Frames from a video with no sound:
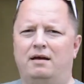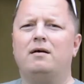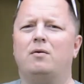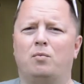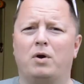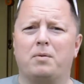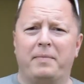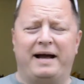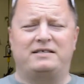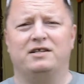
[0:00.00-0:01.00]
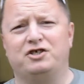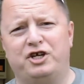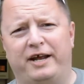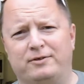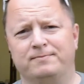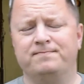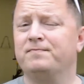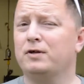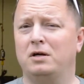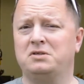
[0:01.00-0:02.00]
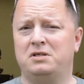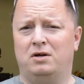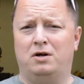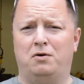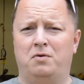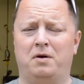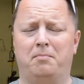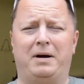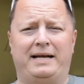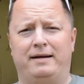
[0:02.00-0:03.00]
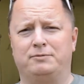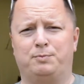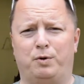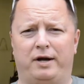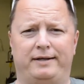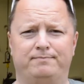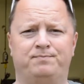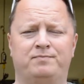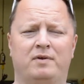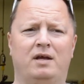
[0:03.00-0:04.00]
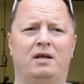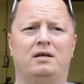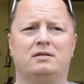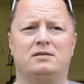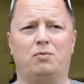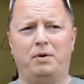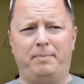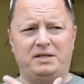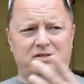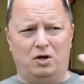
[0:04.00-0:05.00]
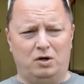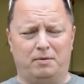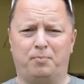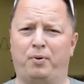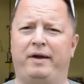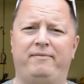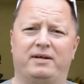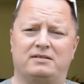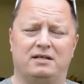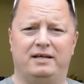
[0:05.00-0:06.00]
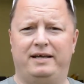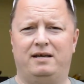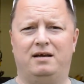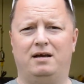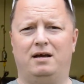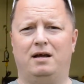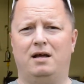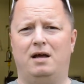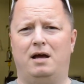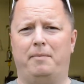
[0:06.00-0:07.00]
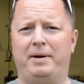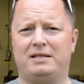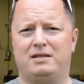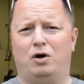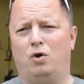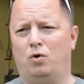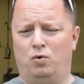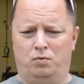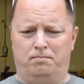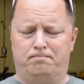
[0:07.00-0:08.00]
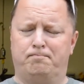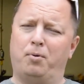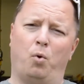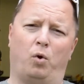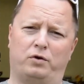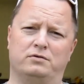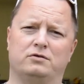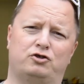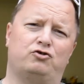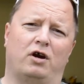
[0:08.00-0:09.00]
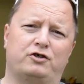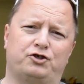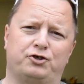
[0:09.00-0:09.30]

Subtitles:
Welcome back to the channel. For those who don't know, my name's Brian. So we've been talking previously about the whole board structure